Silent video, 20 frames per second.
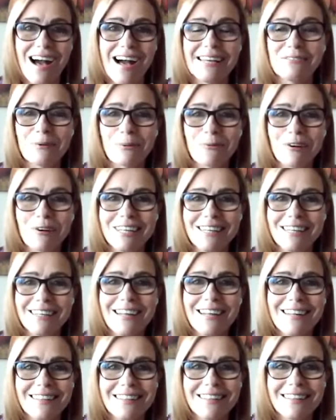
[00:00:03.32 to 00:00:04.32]
Hi,
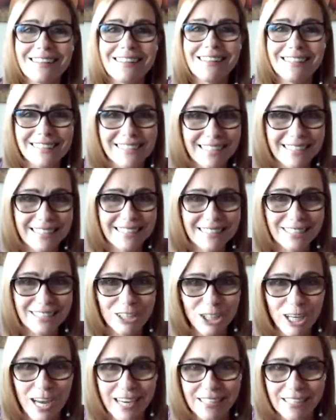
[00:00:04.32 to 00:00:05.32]
everyone. This
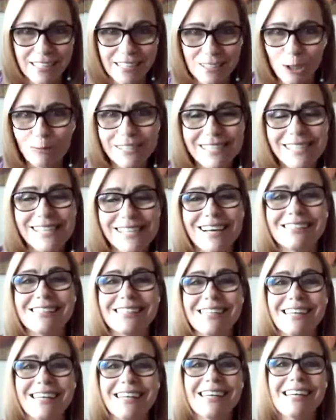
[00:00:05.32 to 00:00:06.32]
is Jen
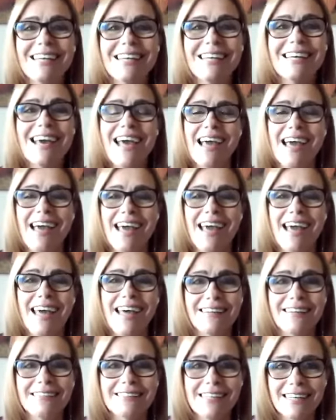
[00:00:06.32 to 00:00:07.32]
Grisanti.
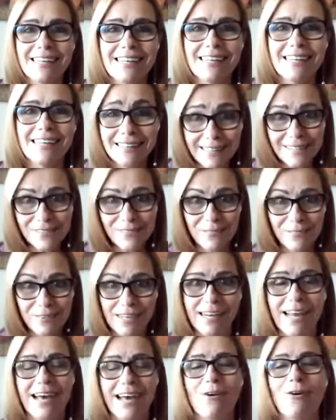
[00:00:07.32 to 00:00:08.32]
And in this
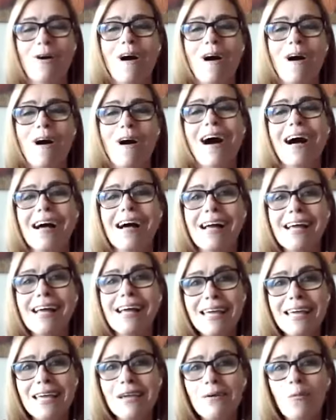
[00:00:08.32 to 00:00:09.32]
video,
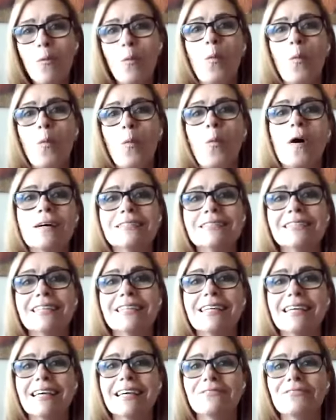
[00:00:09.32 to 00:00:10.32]
I want
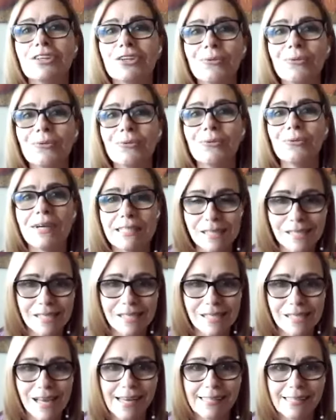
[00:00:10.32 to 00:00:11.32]
to give you
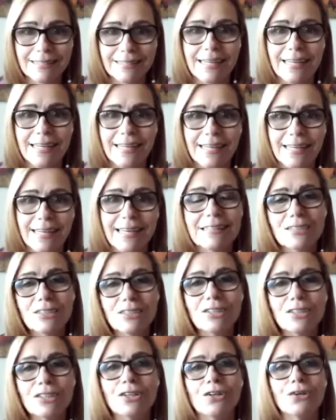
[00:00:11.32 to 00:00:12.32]
insight
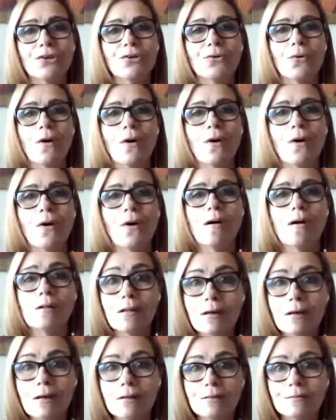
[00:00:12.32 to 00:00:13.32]
into
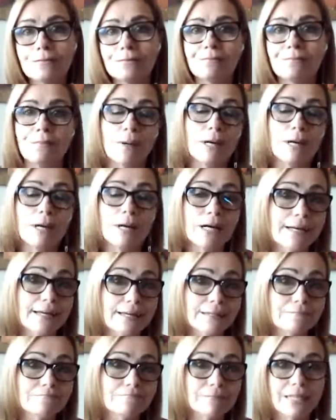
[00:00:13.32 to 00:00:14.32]
all of
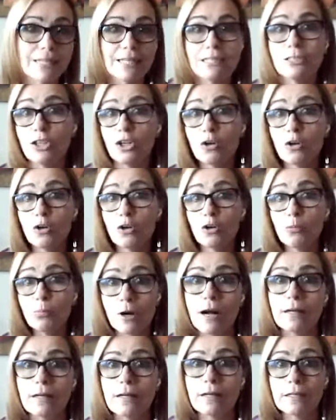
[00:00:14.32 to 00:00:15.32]
my digital
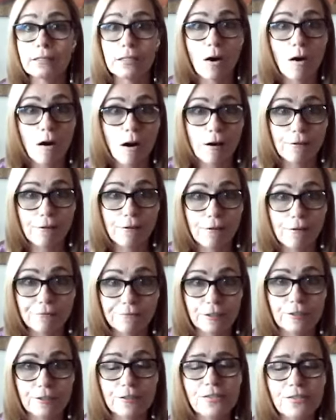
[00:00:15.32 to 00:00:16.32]
product
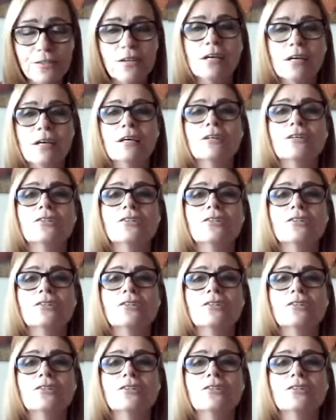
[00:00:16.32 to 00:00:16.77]
offers